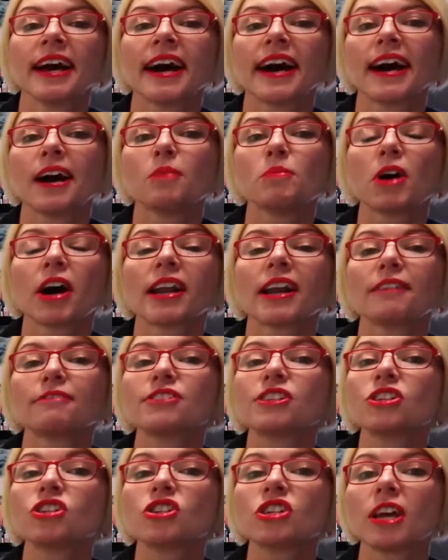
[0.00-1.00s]
I'd
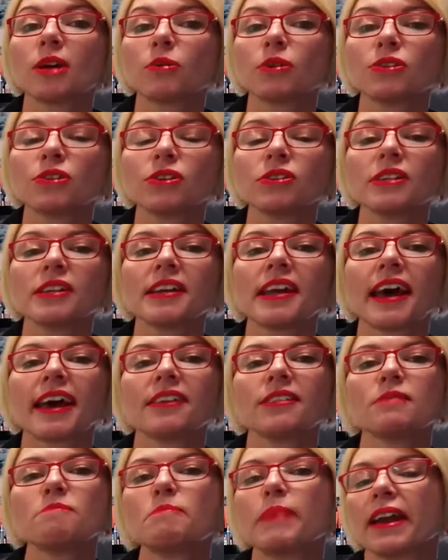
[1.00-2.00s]
love to share with you
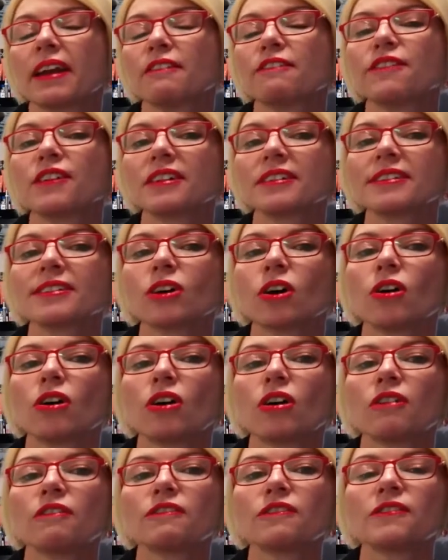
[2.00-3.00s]
today the benefits
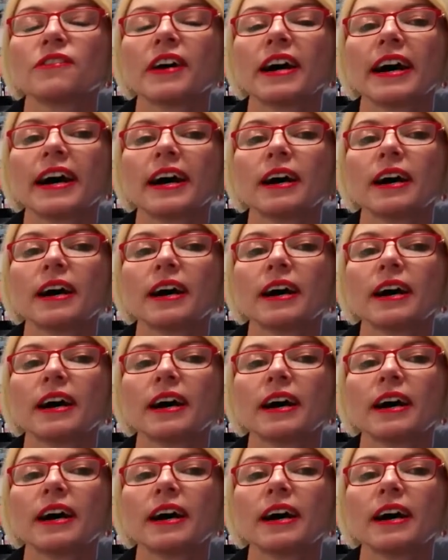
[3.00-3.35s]
of